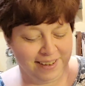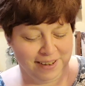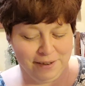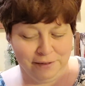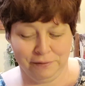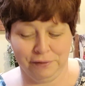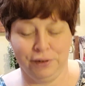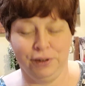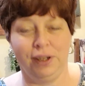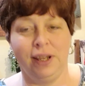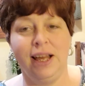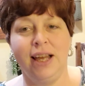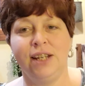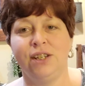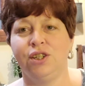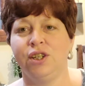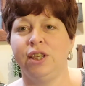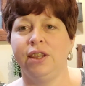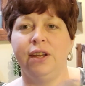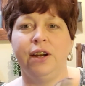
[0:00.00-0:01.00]
for
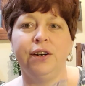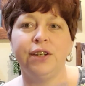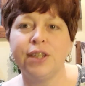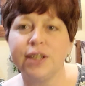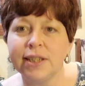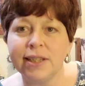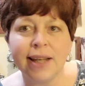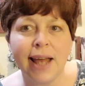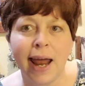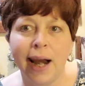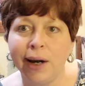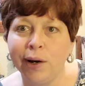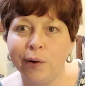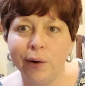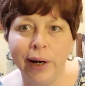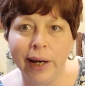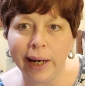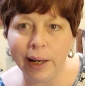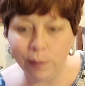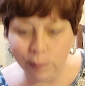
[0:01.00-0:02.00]
lunch and they're just not
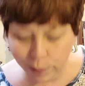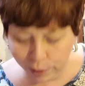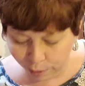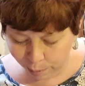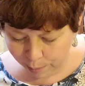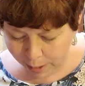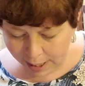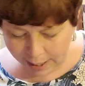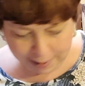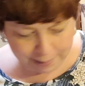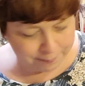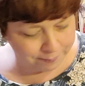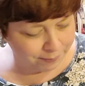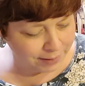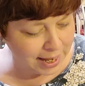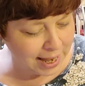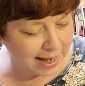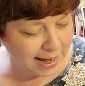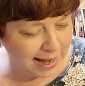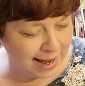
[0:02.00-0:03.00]
agreeing with me.
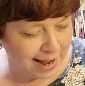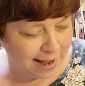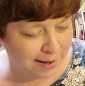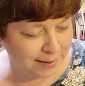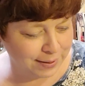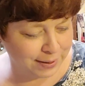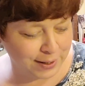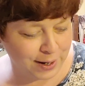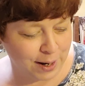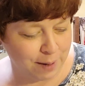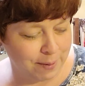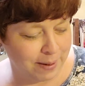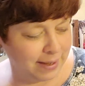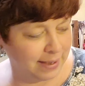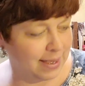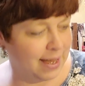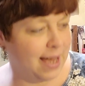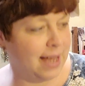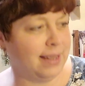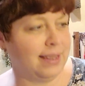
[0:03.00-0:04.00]
Anyhow, sorry about
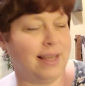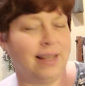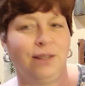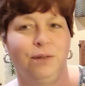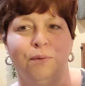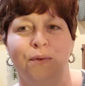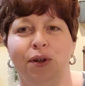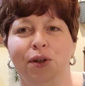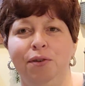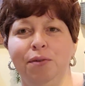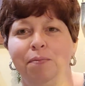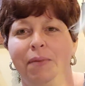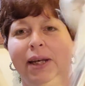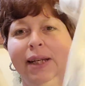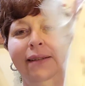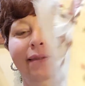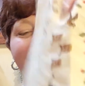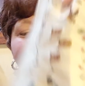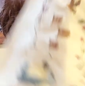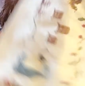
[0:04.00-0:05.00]
that. That's rude,
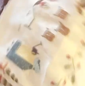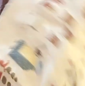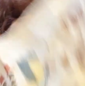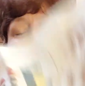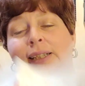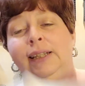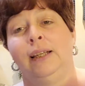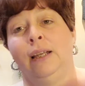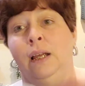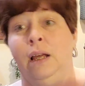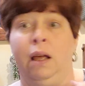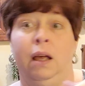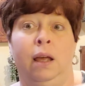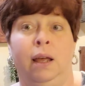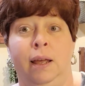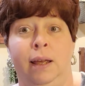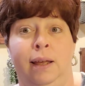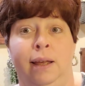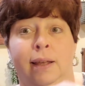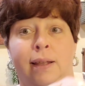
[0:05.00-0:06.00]
but
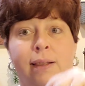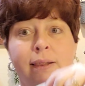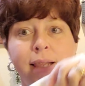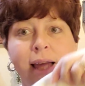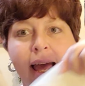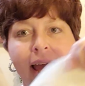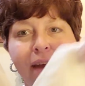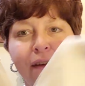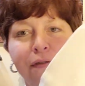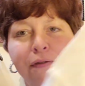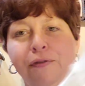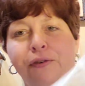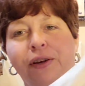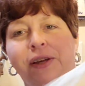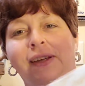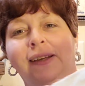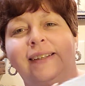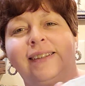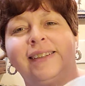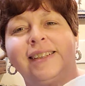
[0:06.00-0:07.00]
life.
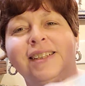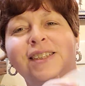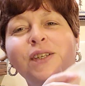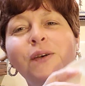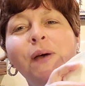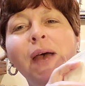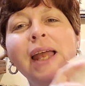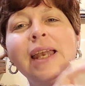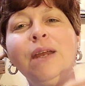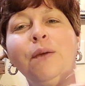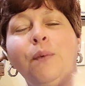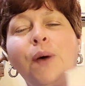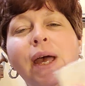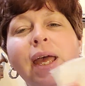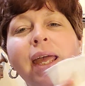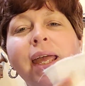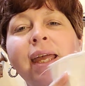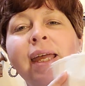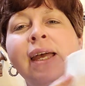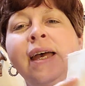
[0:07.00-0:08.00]
So
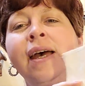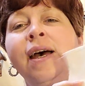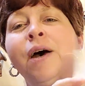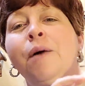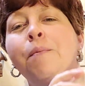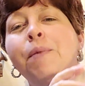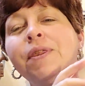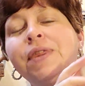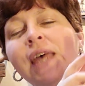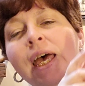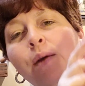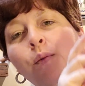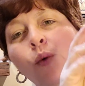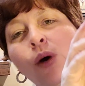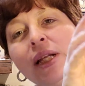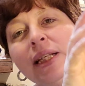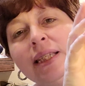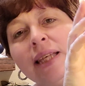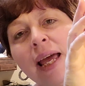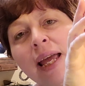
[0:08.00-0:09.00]
anyway, but then
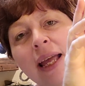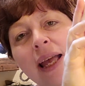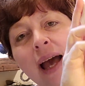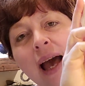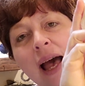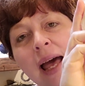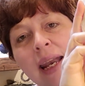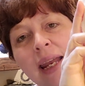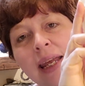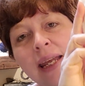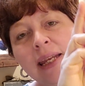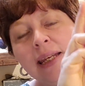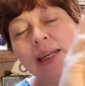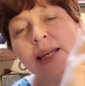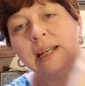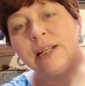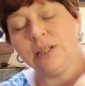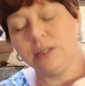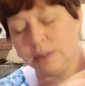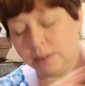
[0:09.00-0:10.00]
once I got it
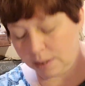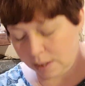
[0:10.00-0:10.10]
and